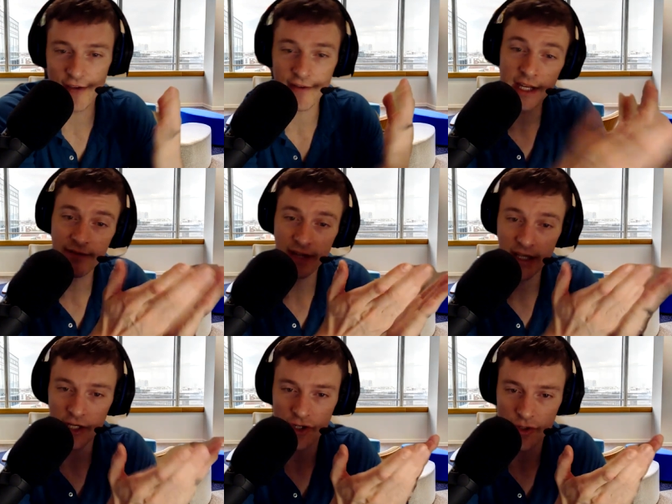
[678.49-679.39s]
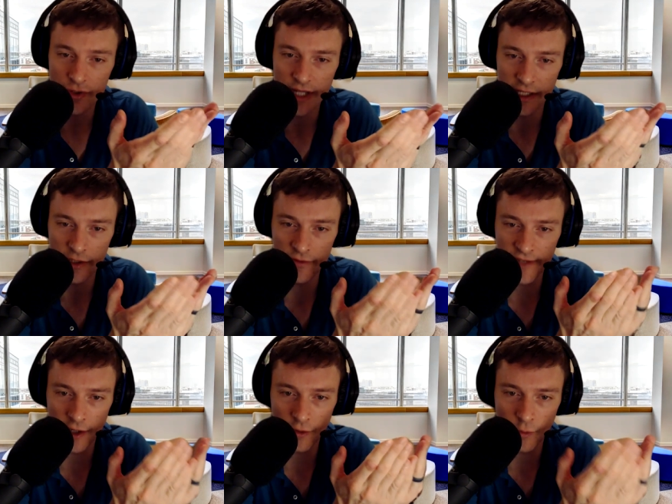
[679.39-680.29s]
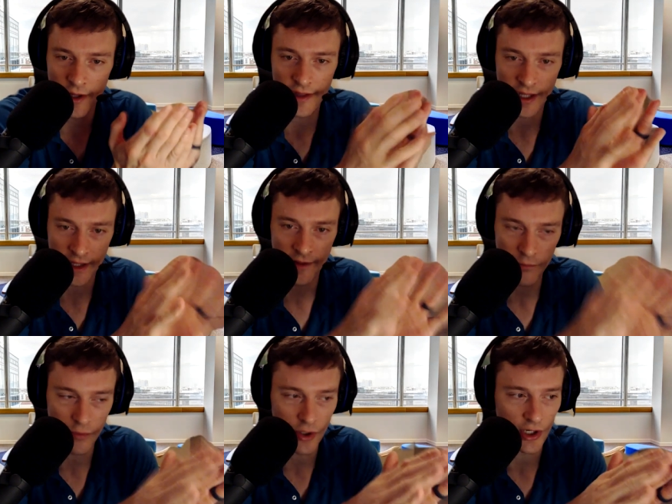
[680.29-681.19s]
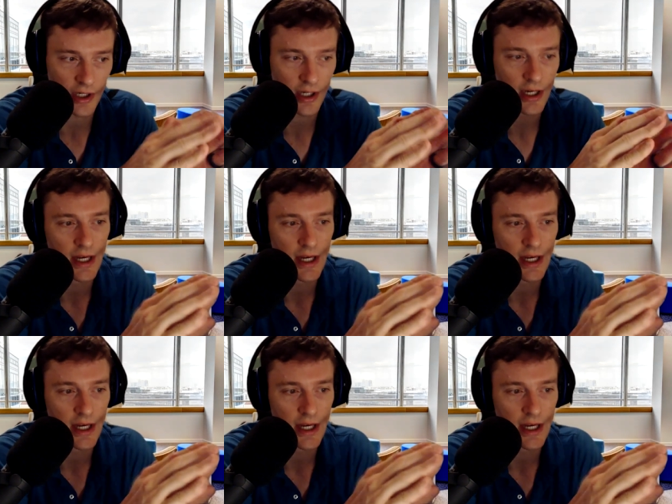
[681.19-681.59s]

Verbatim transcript: Have any of the issues that you've dealt with in the book,